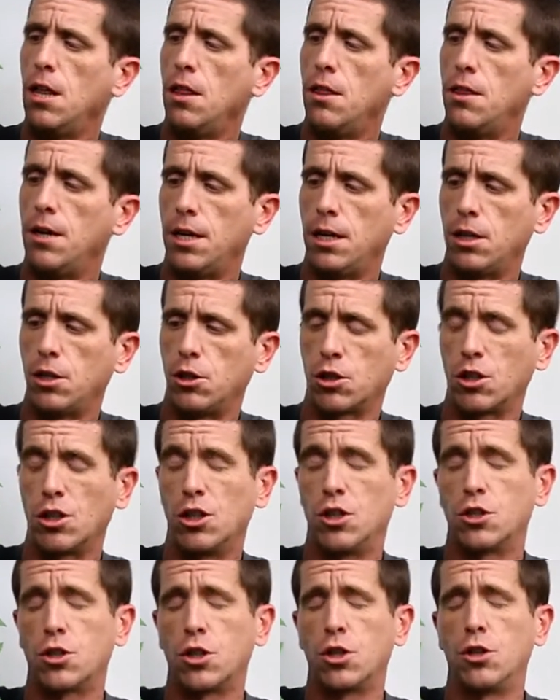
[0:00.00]
then you're going
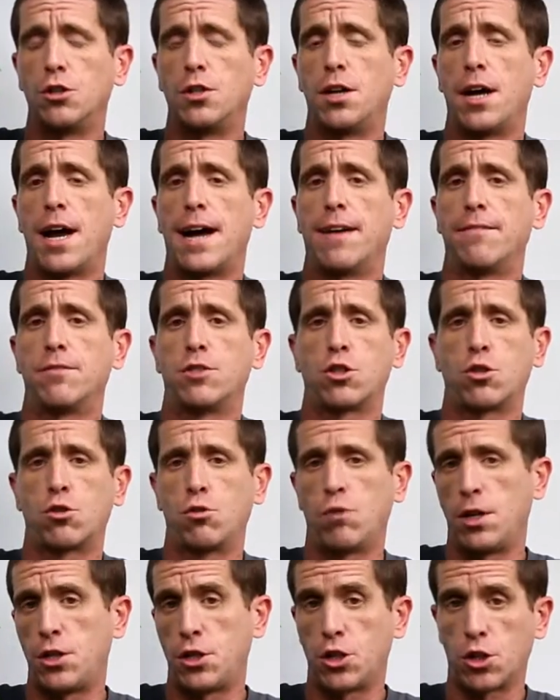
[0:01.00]
to start to have
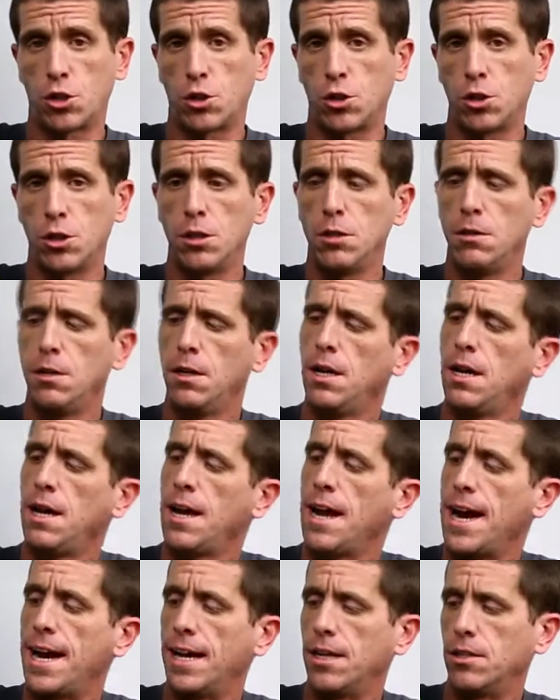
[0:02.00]
stretch occur,
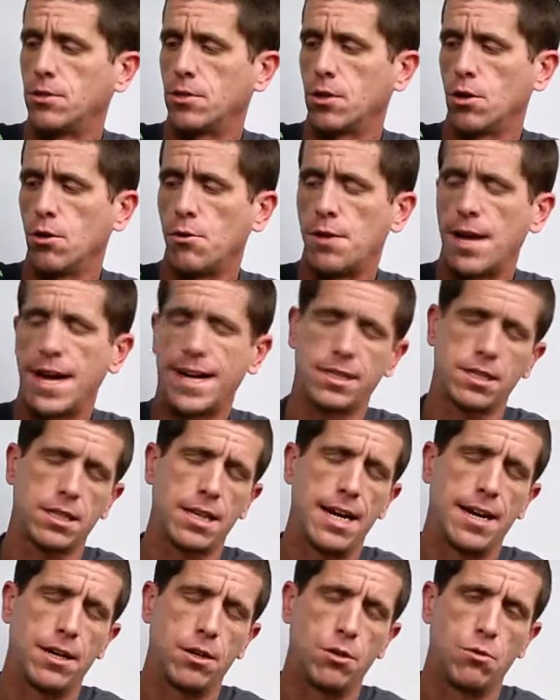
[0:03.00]
and so that's
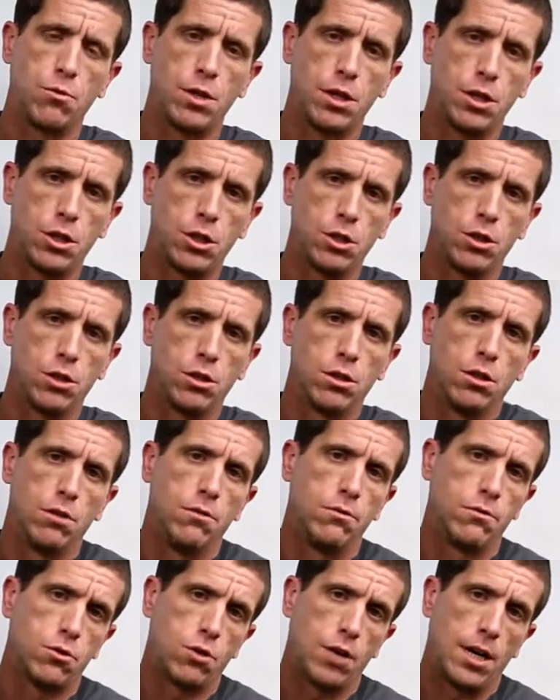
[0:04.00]
kind of what you're
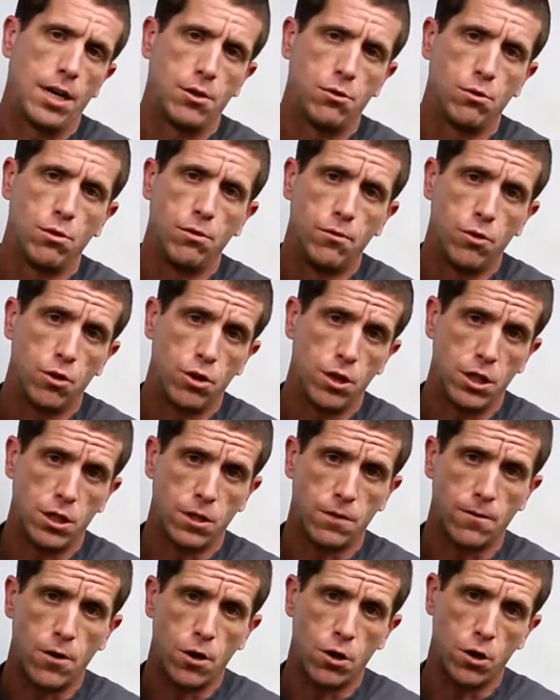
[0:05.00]
trying to avoid
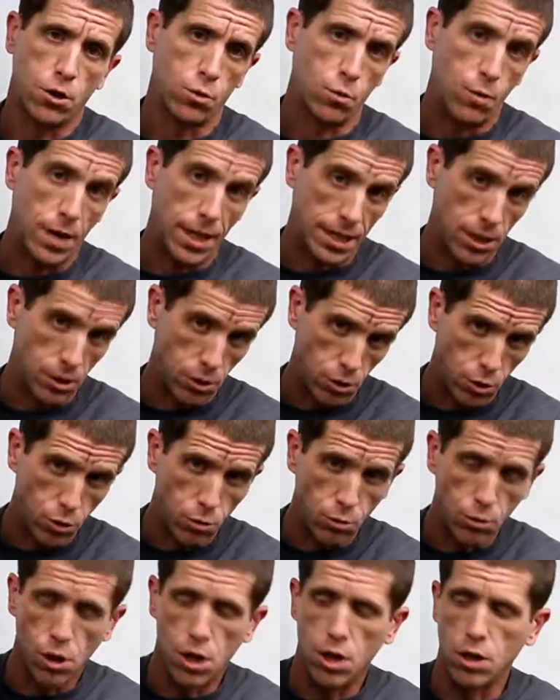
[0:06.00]
as far as waiting
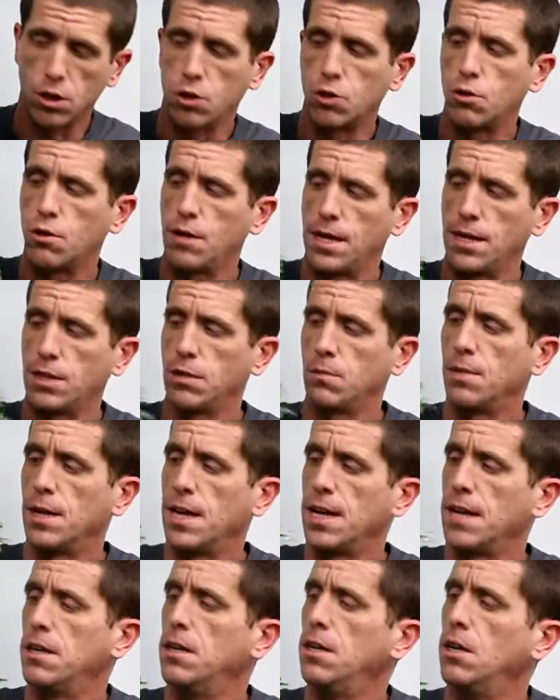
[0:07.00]
too long to
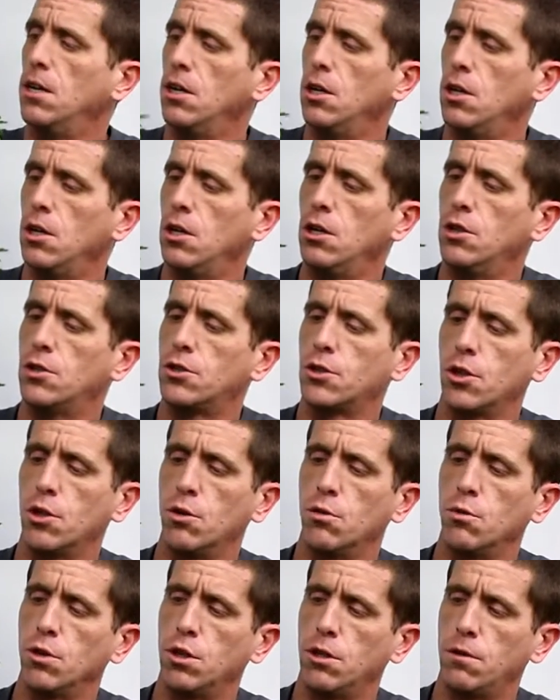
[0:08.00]
transplant.
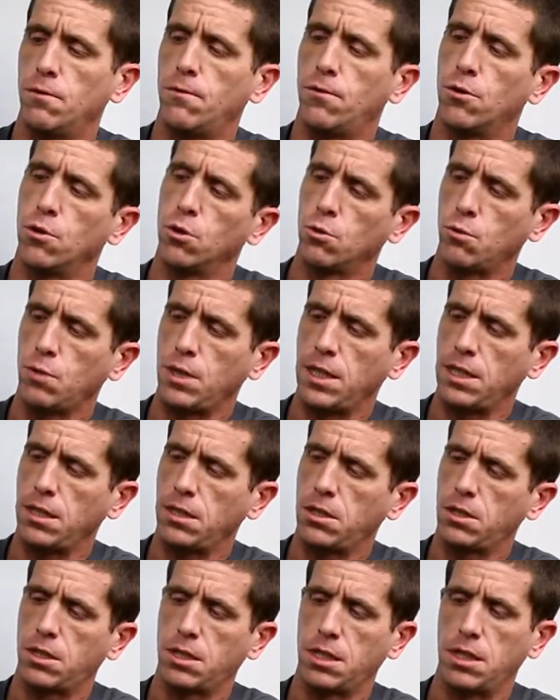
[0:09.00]
So we're at 4
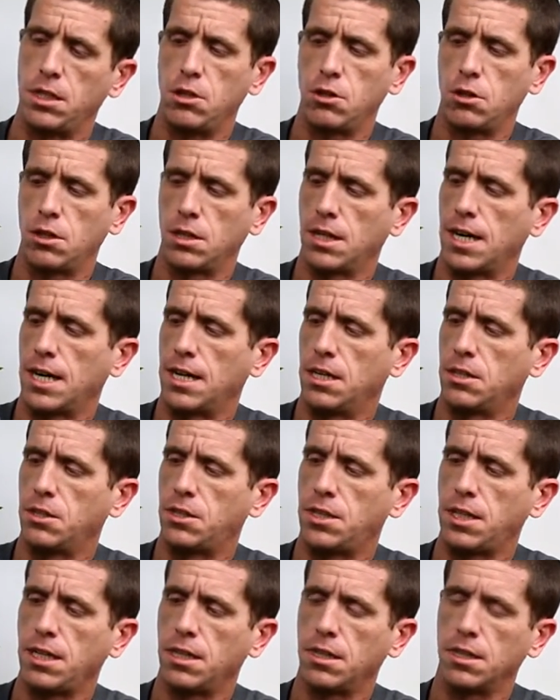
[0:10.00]
weeks, and you can kind of
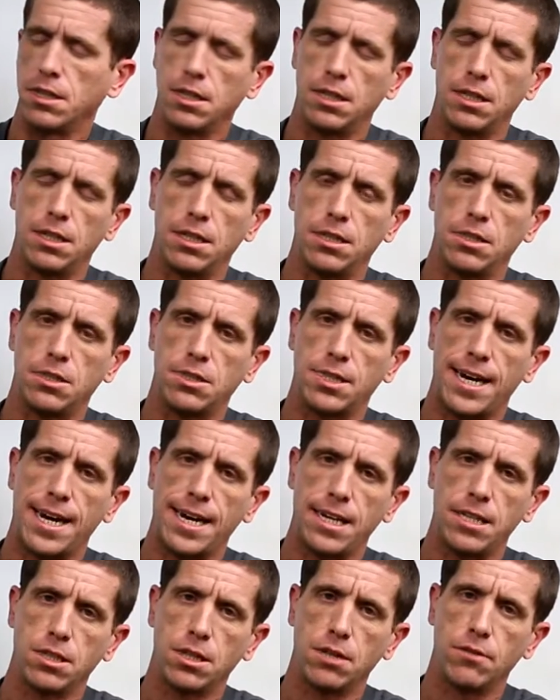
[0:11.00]
see the
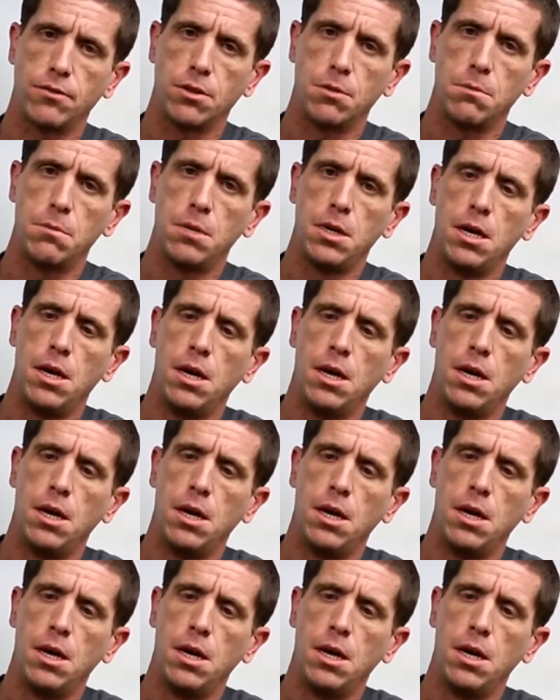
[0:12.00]
size of them,